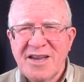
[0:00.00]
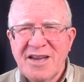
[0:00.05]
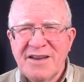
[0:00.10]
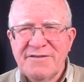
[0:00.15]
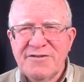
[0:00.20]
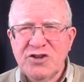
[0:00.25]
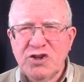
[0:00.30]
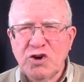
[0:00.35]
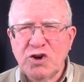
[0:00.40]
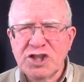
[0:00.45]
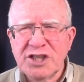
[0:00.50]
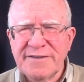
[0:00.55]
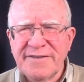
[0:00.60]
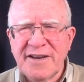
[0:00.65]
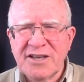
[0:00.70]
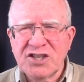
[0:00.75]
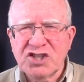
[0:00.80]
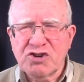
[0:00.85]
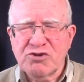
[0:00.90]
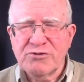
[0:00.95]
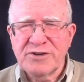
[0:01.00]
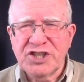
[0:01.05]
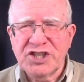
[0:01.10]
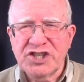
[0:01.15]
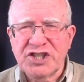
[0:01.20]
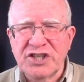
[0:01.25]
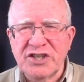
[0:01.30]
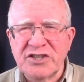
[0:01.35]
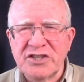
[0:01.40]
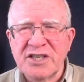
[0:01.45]
For those of us
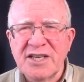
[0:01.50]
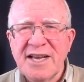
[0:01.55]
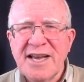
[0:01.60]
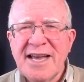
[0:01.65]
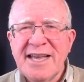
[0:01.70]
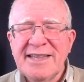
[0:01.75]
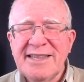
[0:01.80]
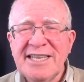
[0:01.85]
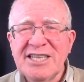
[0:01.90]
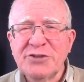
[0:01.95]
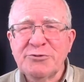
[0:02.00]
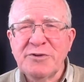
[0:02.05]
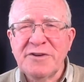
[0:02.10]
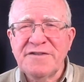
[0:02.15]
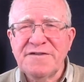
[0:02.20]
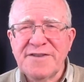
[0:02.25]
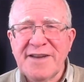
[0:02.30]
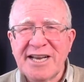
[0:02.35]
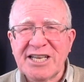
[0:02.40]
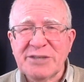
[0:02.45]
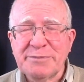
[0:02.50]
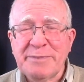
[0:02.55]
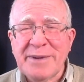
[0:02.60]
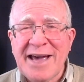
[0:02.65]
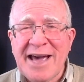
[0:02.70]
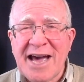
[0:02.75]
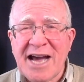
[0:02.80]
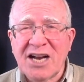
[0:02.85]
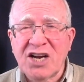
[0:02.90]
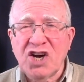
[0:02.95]
Christians, this reflects
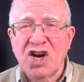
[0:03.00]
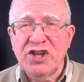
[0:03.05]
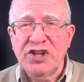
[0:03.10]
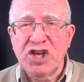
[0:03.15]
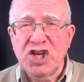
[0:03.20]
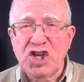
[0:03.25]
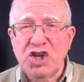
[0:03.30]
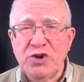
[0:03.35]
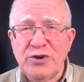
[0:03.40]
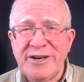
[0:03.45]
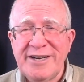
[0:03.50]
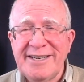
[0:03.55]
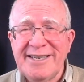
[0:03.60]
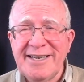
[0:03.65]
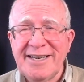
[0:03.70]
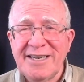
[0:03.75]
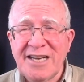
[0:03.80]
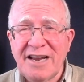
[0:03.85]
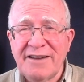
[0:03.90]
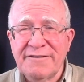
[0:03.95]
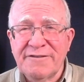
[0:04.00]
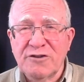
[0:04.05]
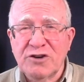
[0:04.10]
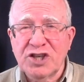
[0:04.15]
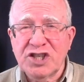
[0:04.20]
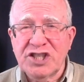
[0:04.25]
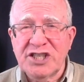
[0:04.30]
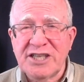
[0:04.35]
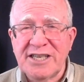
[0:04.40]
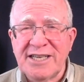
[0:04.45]
back on the unity and
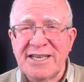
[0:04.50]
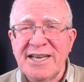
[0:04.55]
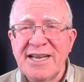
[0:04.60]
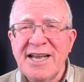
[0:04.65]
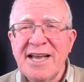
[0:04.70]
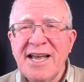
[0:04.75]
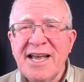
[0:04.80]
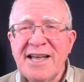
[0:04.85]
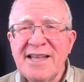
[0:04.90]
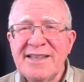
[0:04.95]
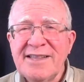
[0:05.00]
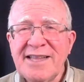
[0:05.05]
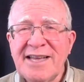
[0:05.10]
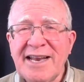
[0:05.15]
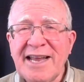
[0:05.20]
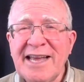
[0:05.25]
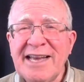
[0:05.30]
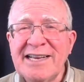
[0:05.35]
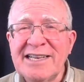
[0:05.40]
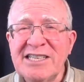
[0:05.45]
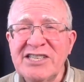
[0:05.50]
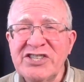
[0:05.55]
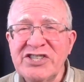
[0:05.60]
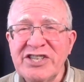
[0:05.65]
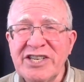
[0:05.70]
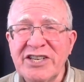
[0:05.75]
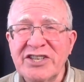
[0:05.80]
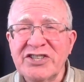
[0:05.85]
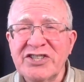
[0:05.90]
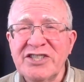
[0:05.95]
diversity that
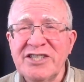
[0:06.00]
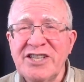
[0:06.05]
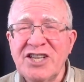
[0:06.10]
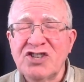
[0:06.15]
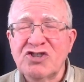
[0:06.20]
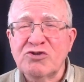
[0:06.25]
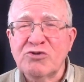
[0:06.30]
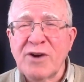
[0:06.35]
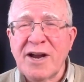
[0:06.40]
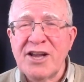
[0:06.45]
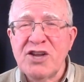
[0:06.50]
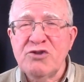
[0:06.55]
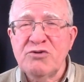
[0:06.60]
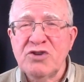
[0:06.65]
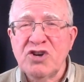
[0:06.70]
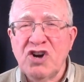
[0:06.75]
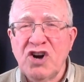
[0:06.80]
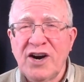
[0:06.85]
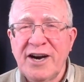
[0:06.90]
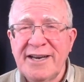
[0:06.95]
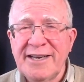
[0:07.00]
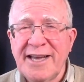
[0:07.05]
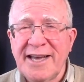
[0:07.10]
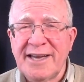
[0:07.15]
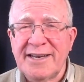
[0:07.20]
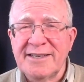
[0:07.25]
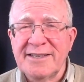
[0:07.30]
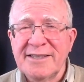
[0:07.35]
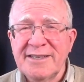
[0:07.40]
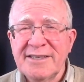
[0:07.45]
exists in the triune
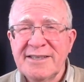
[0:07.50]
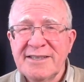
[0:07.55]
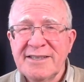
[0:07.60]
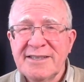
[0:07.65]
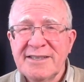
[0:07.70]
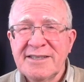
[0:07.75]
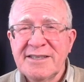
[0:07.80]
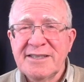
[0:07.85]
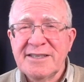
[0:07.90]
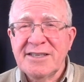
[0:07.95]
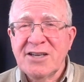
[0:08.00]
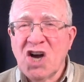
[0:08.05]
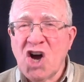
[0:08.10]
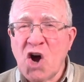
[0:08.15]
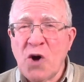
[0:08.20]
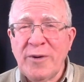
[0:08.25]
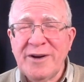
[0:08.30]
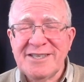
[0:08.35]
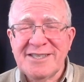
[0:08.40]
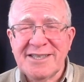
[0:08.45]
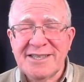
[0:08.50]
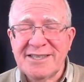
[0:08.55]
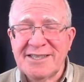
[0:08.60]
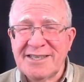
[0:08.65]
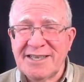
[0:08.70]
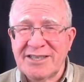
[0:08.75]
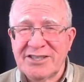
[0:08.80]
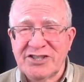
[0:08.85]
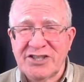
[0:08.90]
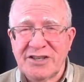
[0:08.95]
Godhead. Always
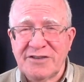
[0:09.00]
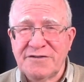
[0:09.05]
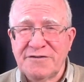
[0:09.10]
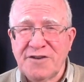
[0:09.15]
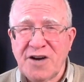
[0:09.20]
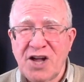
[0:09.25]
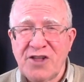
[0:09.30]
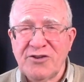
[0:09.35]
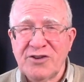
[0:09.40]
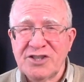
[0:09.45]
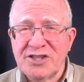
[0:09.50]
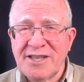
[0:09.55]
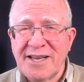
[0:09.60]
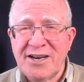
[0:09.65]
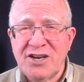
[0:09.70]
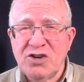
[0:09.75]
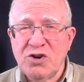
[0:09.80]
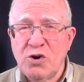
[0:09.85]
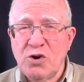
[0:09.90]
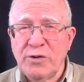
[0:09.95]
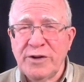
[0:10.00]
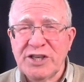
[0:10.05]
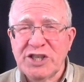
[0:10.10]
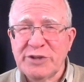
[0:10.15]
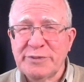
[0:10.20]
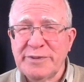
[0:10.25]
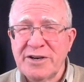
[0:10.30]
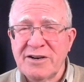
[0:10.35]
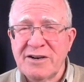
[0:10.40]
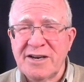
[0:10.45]
existed Father, Son, and Holy
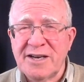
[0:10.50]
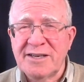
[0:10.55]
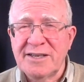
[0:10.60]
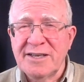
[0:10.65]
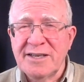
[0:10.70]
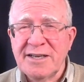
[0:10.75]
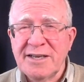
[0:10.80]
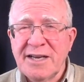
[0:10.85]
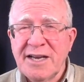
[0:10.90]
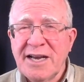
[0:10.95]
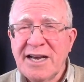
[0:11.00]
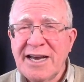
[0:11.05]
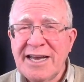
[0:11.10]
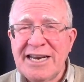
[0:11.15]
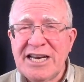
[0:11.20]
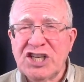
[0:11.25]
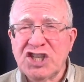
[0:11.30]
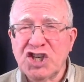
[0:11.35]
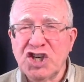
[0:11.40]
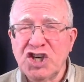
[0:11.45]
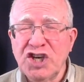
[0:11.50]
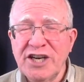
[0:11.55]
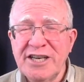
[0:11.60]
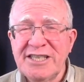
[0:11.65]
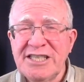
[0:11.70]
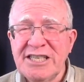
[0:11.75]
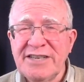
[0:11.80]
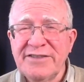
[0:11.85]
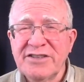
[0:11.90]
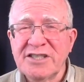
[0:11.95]
Spirit an
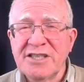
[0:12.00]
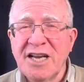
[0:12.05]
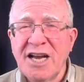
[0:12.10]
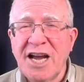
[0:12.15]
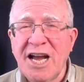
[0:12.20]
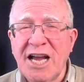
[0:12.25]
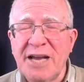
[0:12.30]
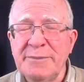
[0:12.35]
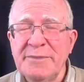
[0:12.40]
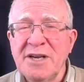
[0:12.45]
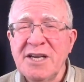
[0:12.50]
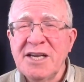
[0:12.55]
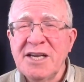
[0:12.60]
eternity of time